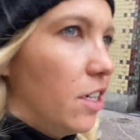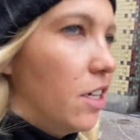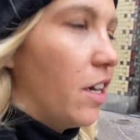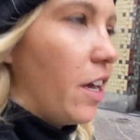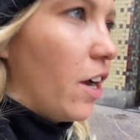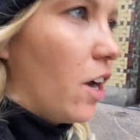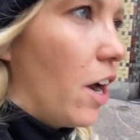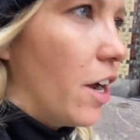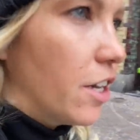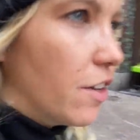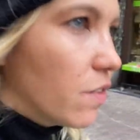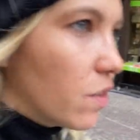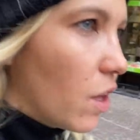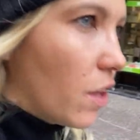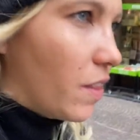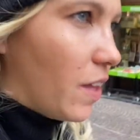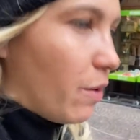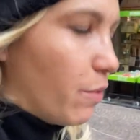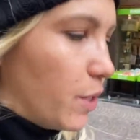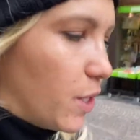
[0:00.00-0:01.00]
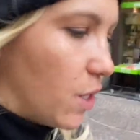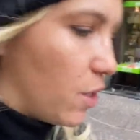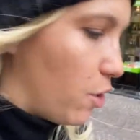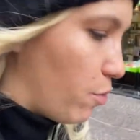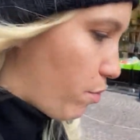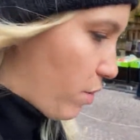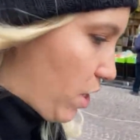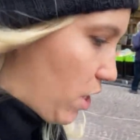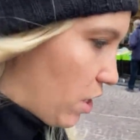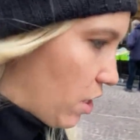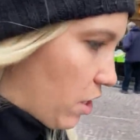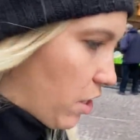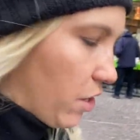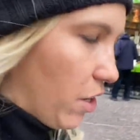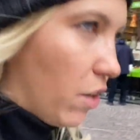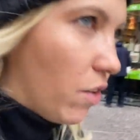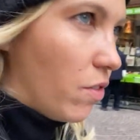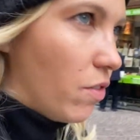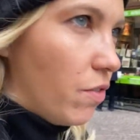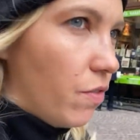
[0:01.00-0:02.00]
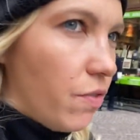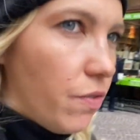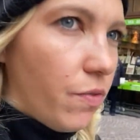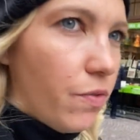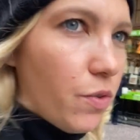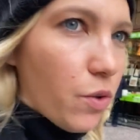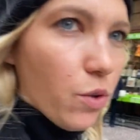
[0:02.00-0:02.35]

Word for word: I kind of thought that was going to be enough